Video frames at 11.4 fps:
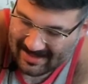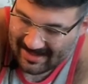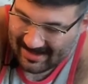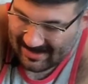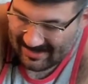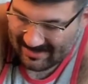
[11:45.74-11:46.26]

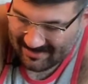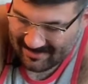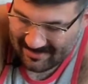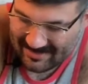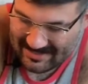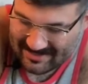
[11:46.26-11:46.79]
and it's
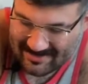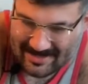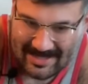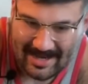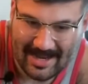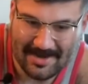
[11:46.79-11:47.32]
already looking
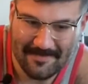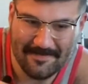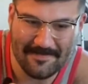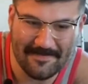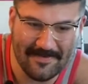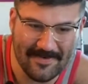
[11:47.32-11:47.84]
kind of
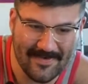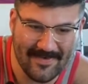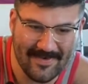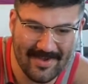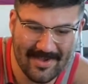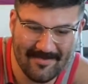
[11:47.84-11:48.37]

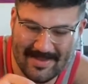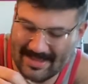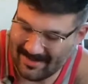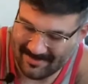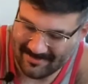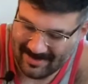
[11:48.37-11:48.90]
full, but
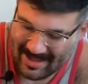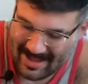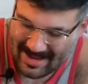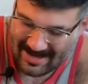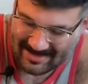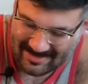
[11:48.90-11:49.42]
that's
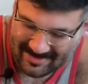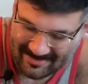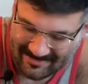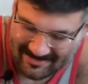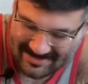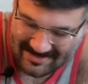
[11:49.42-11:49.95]
okay, you know,
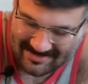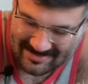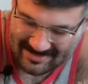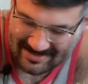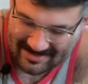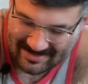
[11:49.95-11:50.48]
we're just
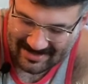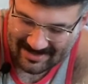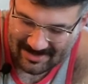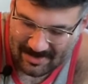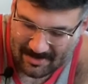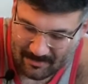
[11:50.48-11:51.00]

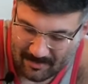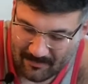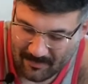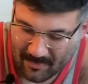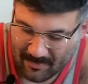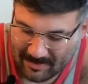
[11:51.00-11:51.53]
we're
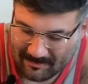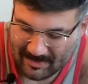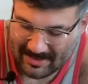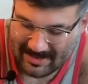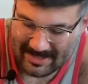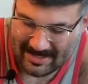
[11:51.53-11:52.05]
rolling
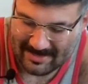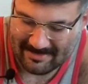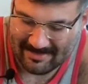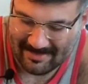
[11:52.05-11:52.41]
with it.